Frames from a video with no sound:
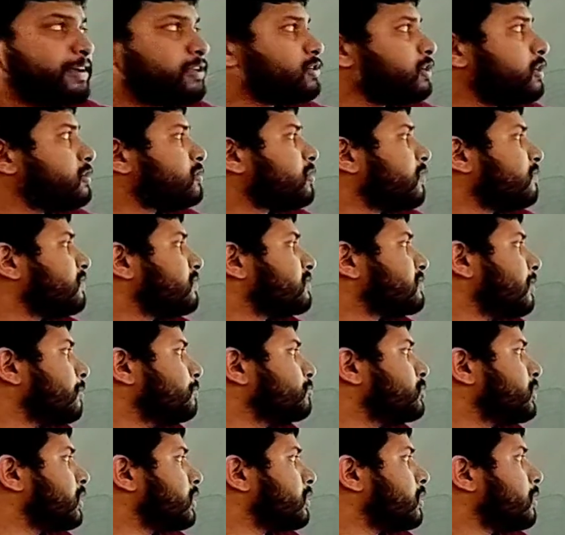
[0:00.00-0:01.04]
features of the
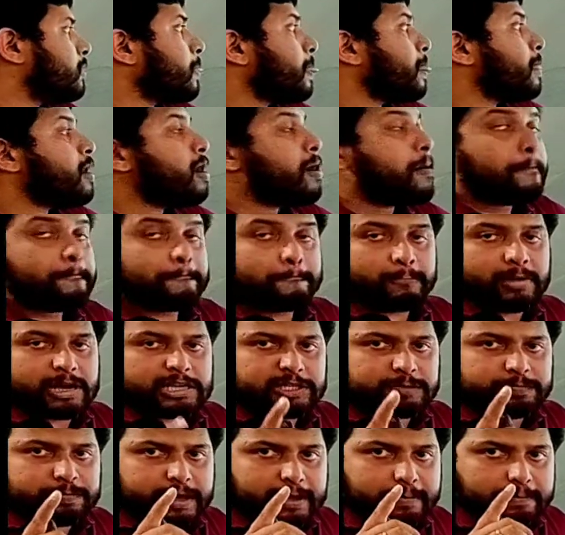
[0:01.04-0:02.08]
subject?
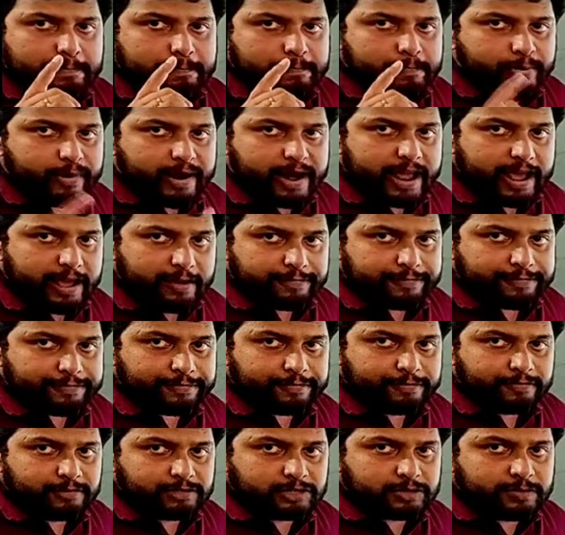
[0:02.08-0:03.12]
Must be
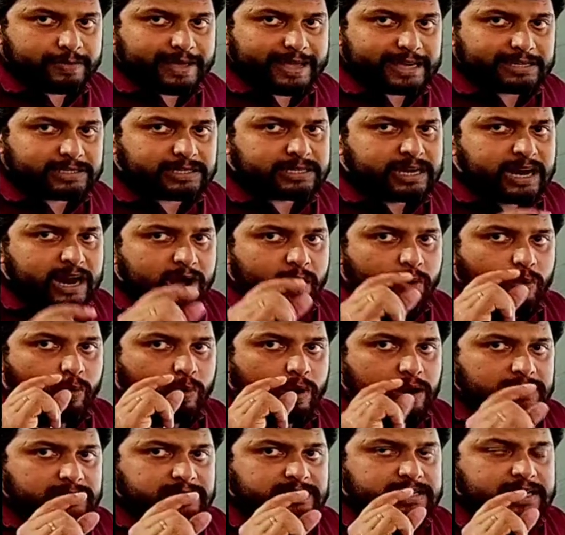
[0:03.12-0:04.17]
brief, which means
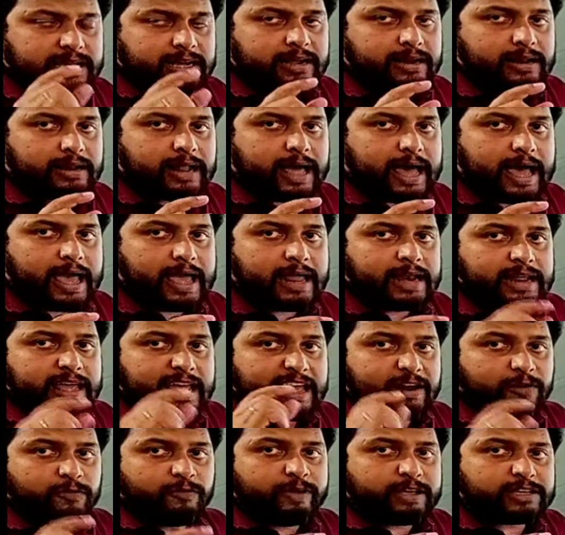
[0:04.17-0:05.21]
one single line
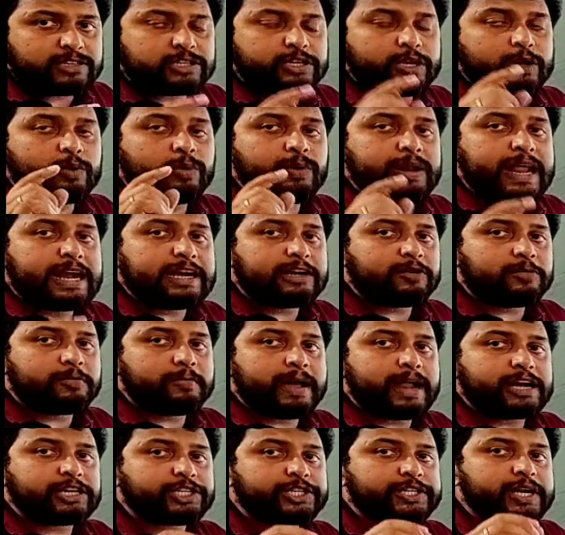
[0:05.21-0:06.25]
in which you need to
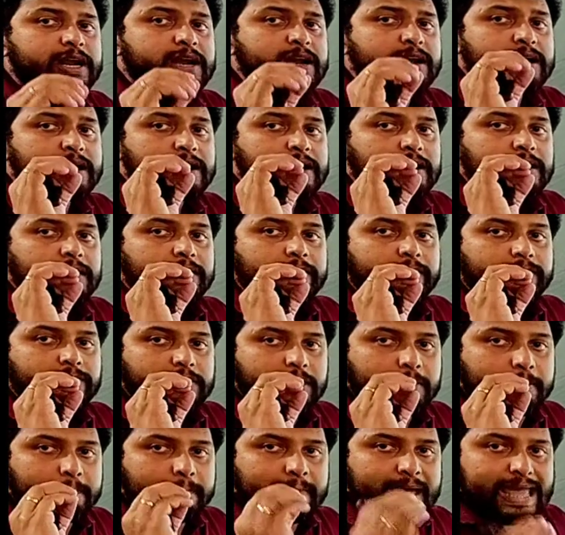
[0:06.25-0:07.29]
mention
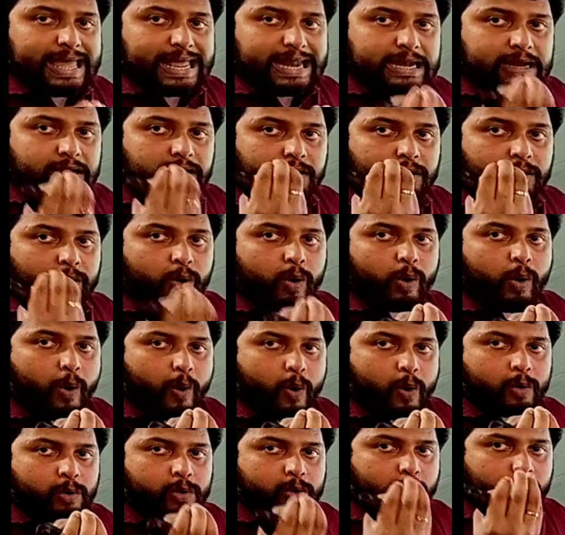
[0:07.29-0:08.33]
the main
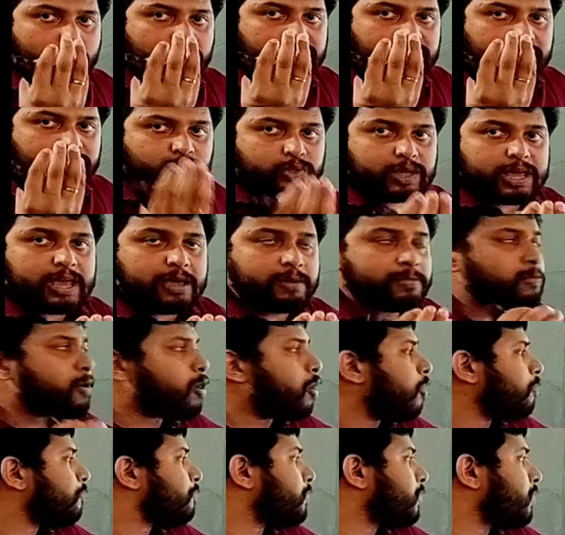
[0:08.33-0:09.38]
core or the theme
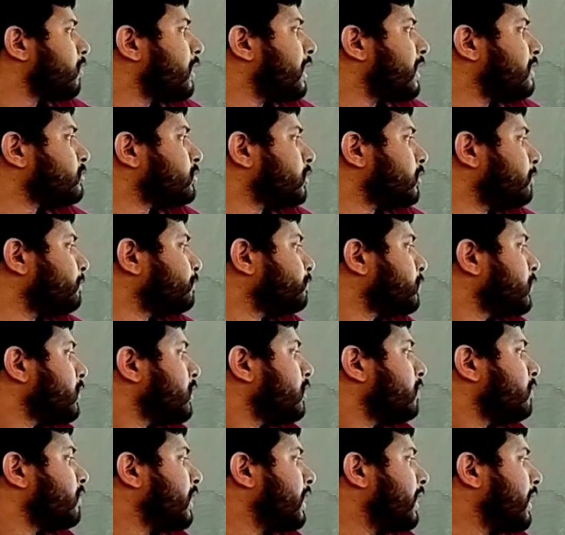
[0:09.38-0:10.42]
of your letter.
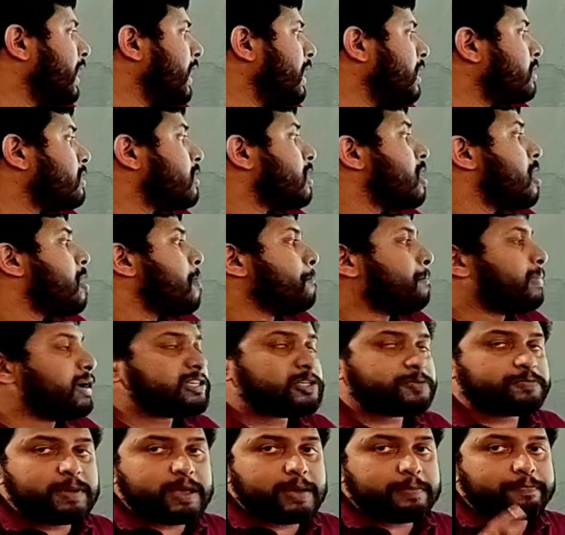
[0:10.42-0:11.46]
Then again,
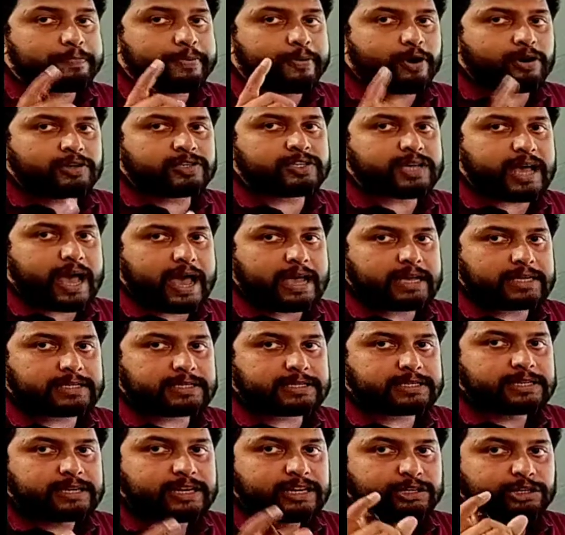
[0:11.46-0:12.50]
must be
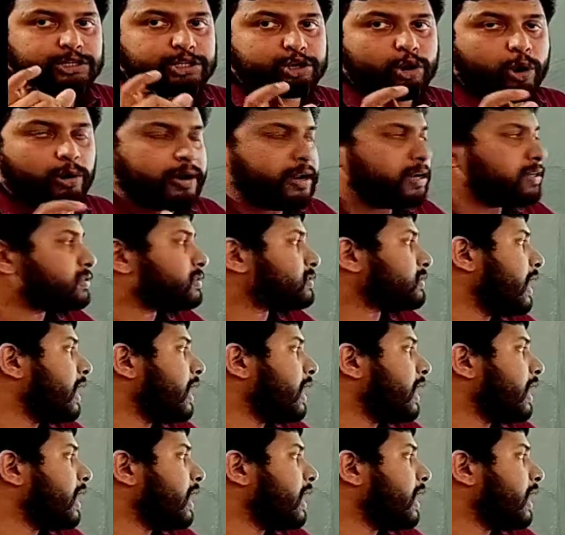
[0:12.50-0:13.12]
precise, short in